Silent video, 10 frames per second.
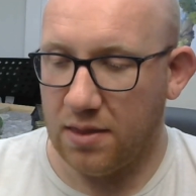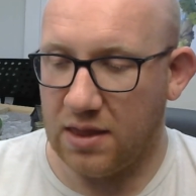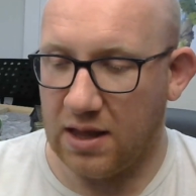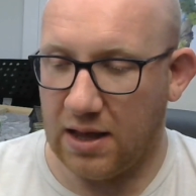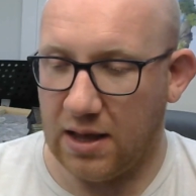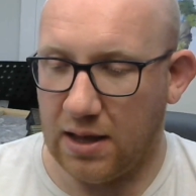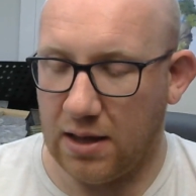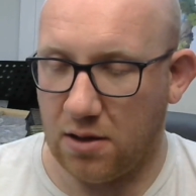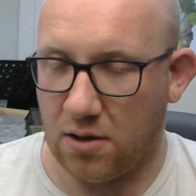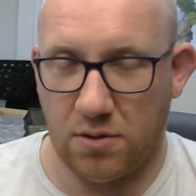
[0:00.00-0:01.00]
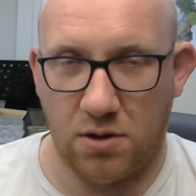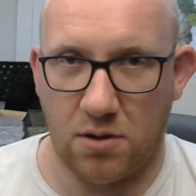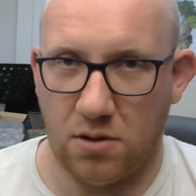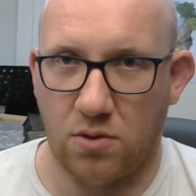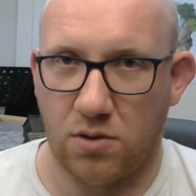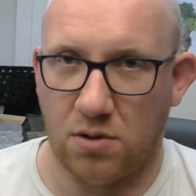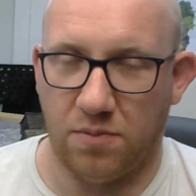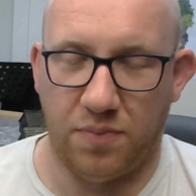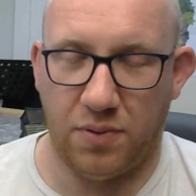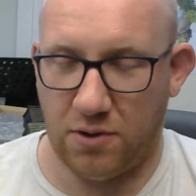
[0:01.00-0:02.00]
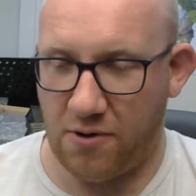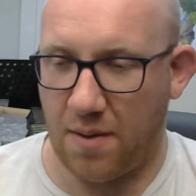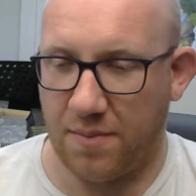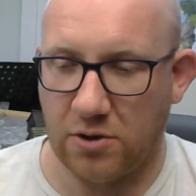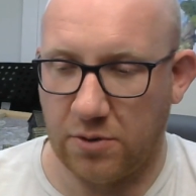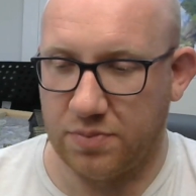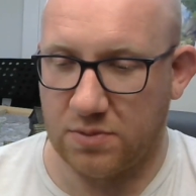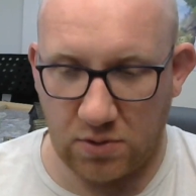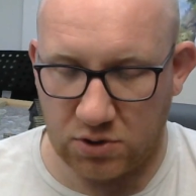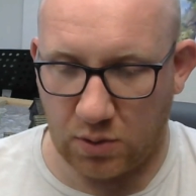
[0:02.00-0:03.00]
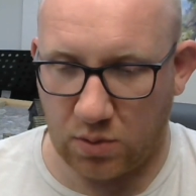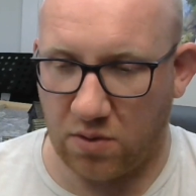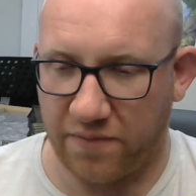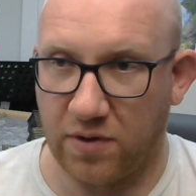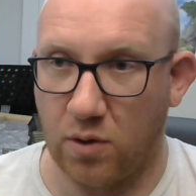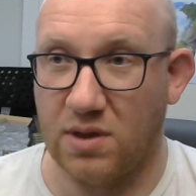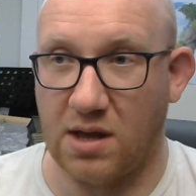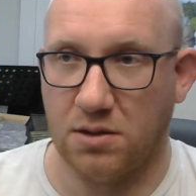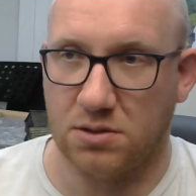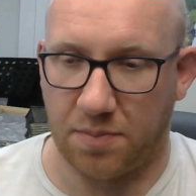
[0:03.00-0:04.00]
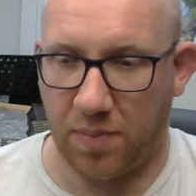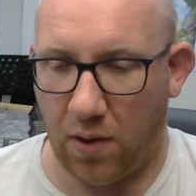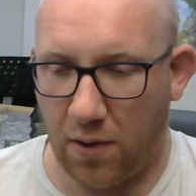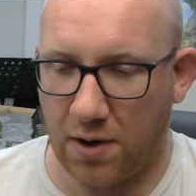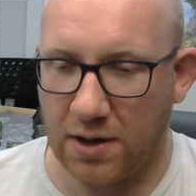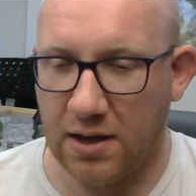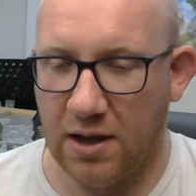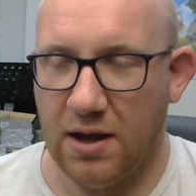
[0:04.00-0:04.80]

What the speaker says: you'll put your army up, do the overview, then you deploy,